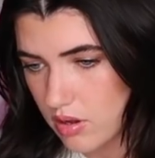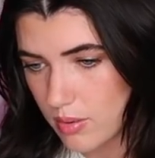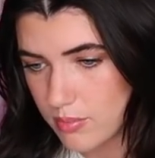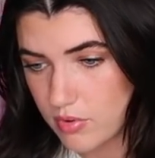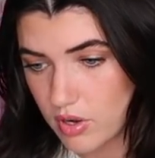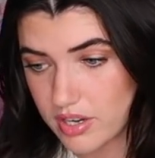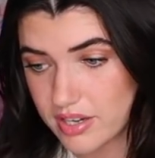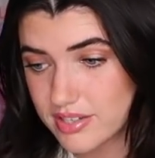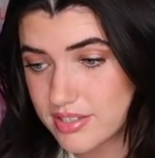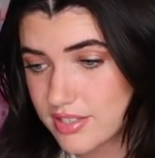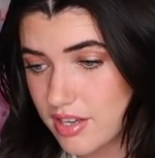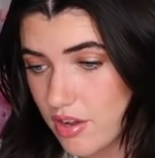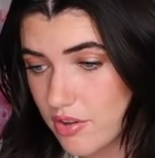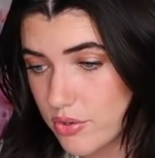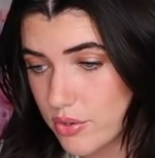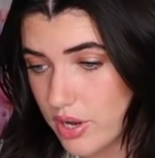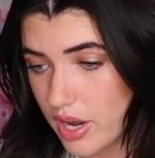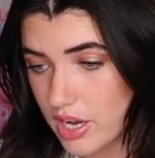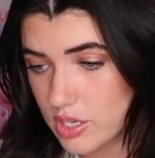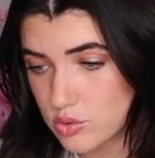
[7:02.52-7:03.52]
I'm not gonna tell
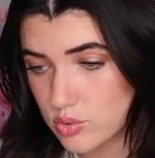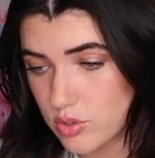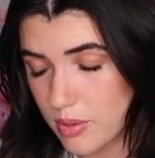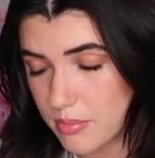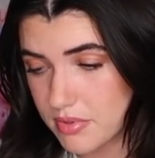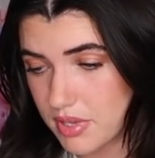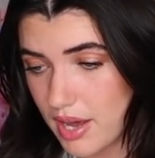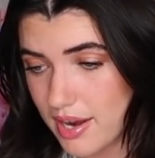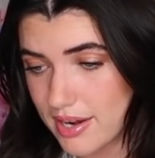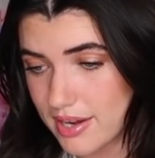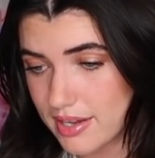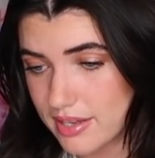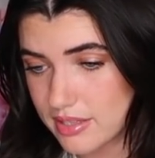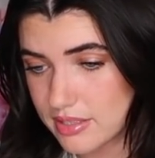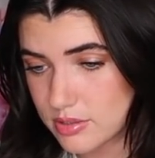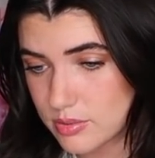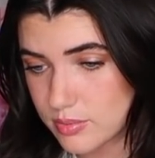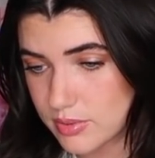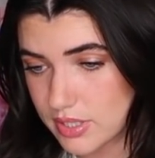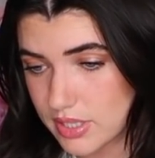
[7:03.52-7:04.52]
you guys what I'm getting
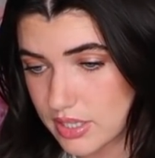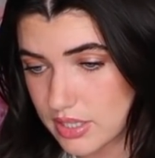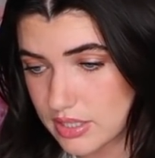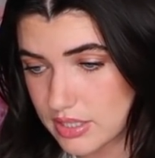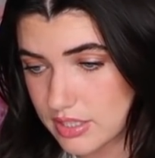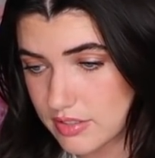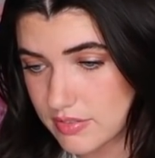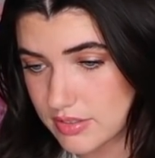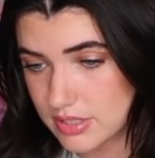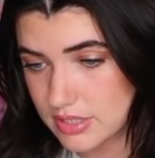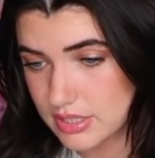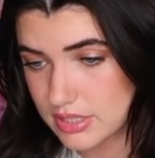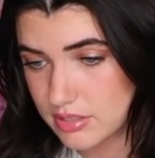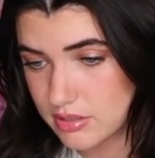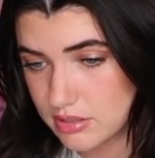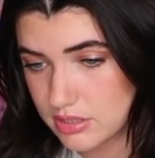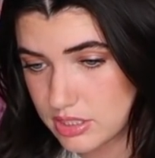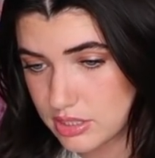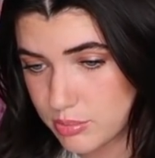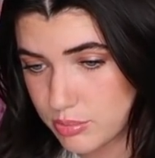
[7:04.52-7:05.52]
because we're gonna leave a
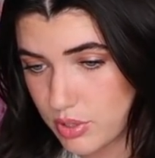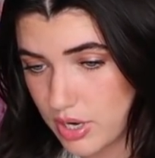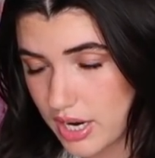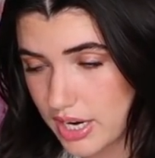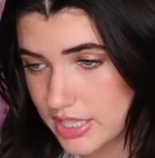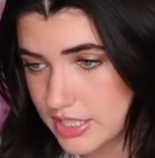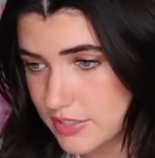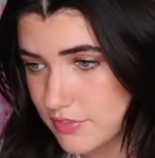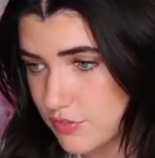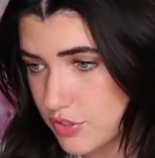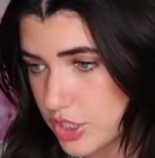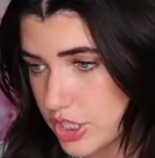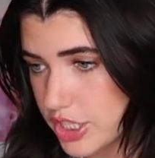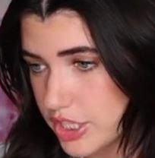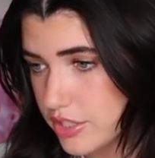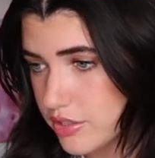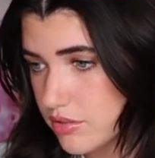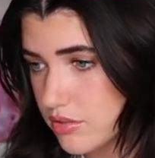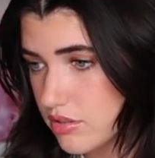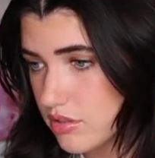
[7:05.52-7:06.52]
little surprise for
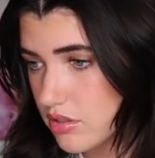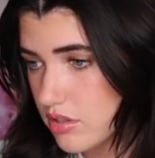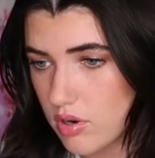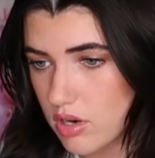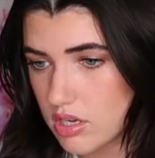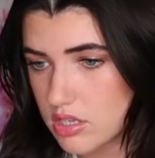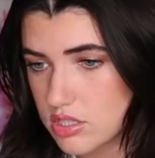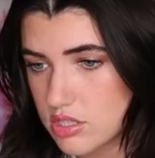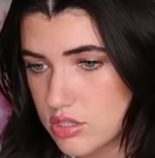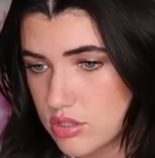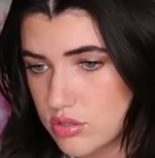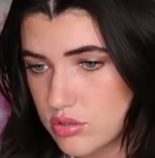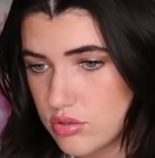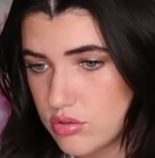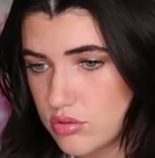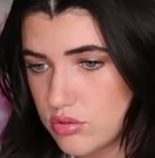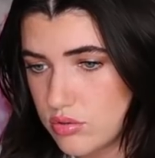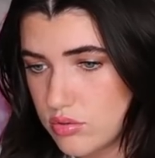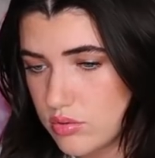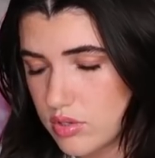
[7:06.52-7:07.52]
you. I want
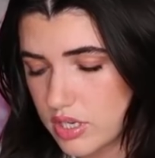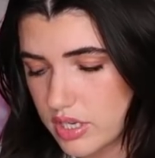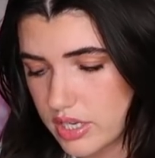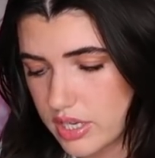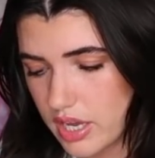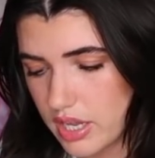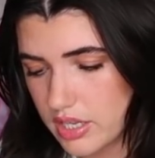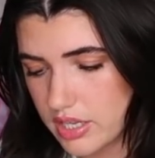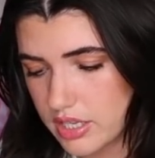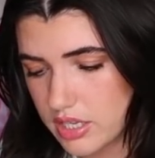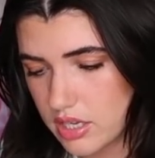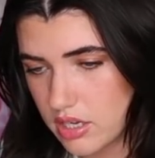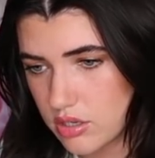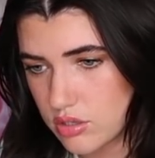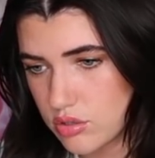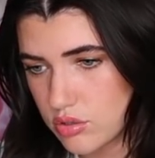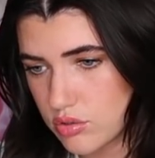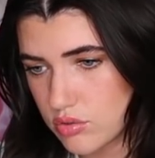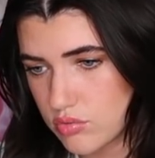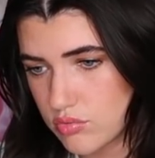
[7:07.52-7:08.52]
to get like
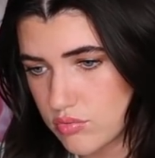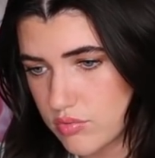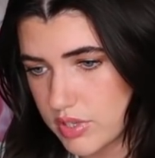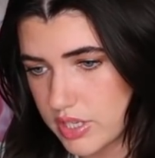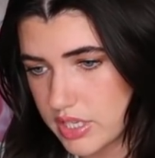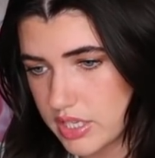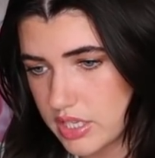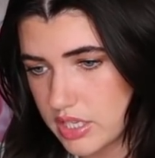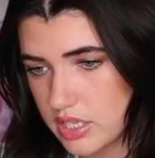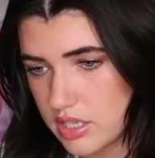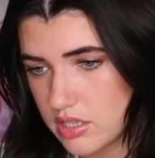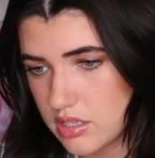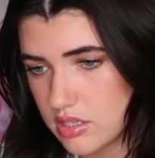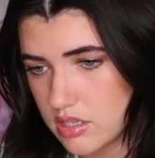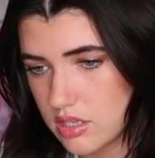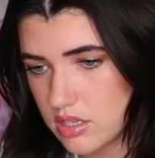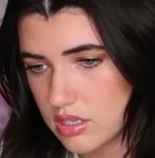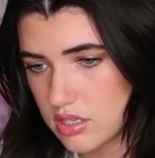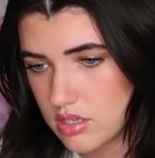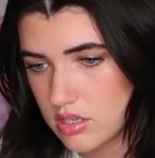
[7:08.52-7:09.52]
a green
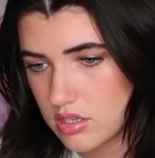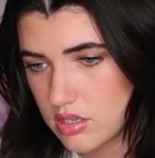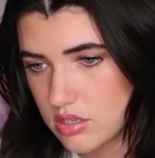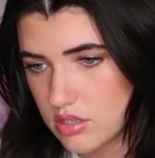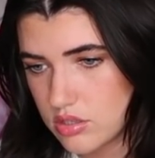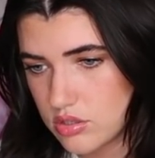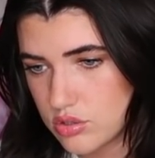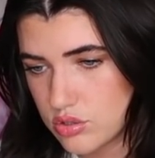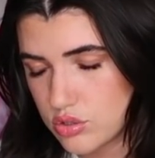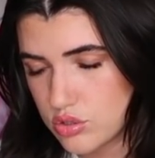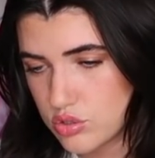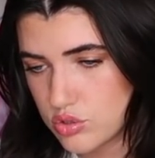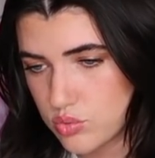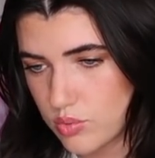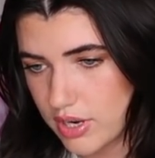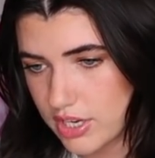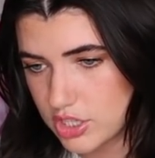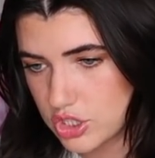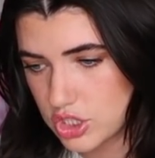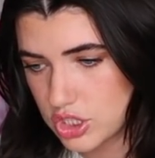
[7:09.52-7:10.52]

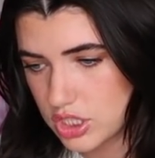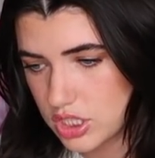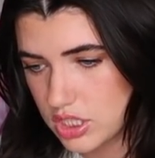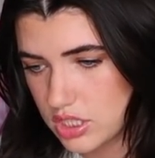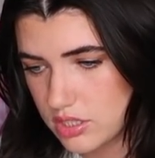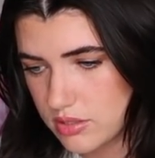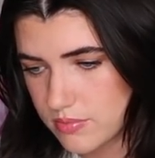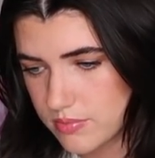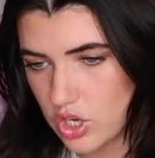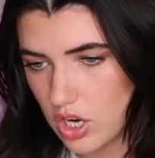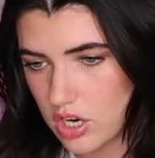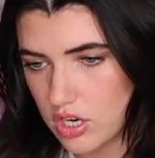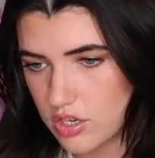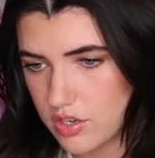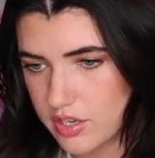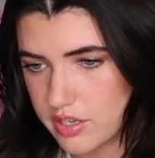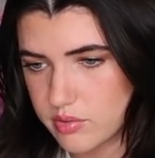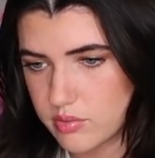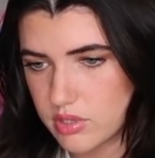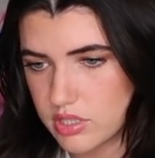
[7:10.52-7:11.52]
sweatshirt, dark
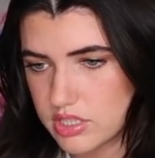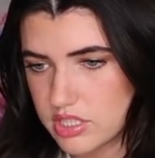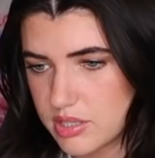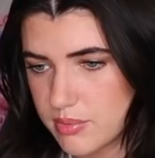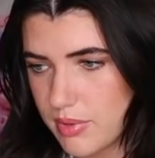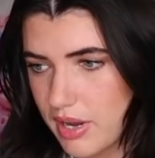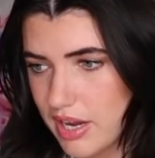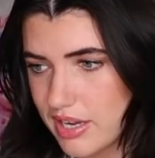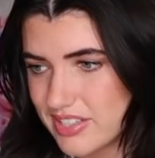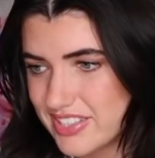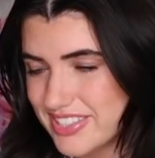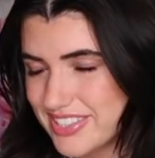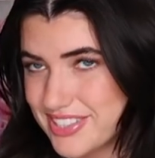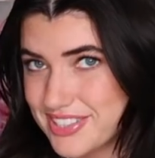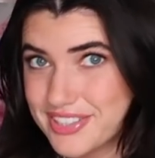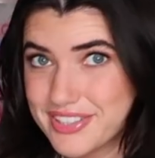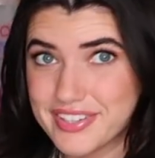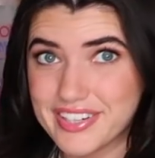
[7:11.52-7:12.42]
green one to match